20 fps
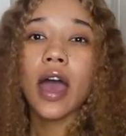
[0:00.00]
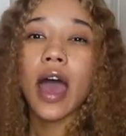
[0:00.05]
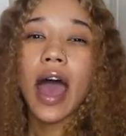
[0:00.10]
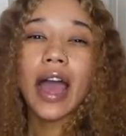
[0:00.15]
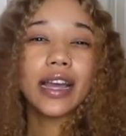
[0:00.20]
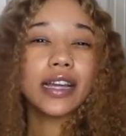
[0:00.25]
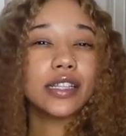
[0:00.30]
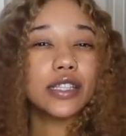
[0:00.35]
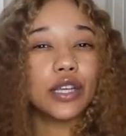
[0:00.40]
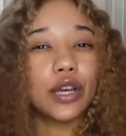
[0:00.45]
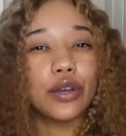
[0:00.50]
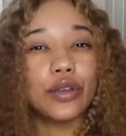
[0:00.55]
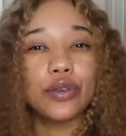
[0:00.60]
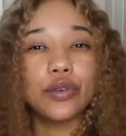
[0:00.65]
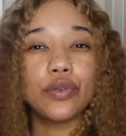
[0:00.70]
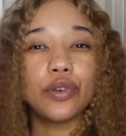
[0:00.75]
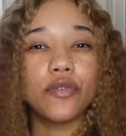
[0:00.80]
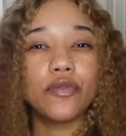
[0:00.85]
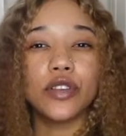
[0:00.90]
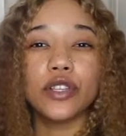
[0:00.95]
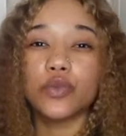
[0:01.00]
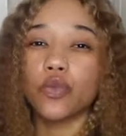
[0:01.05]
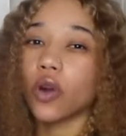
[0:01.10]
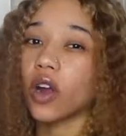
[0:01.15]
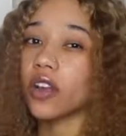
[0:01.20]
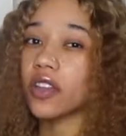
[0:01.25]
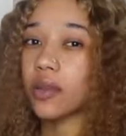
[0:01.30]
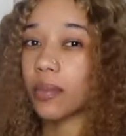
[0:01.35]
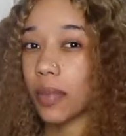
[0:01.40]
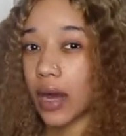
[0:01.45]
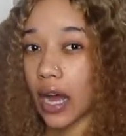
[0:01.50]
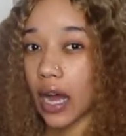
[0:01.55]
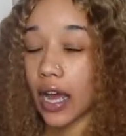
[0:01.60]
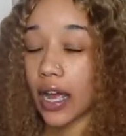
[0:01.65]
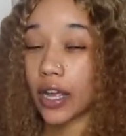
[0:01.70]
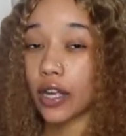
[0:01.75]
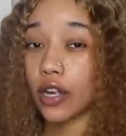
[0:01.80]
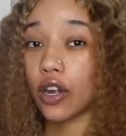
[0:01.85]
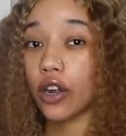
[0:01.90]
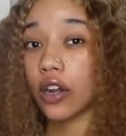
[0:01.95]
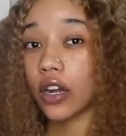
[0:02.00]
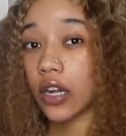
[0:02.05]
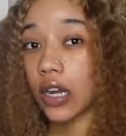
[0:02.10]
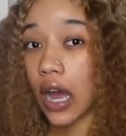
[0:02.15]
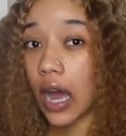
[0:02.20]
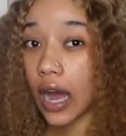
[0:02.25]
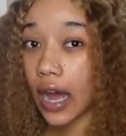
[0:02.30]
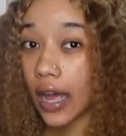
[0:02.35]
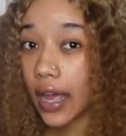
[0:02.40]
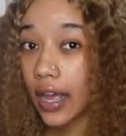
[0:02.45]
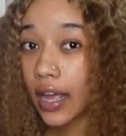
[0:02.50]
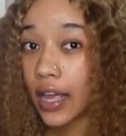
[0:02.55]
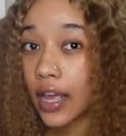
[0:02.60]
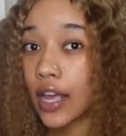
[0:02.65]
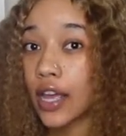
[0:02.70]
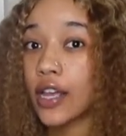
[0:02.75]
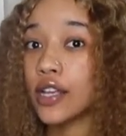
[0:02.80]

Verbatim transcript: I can tell you if it's worth buying or not.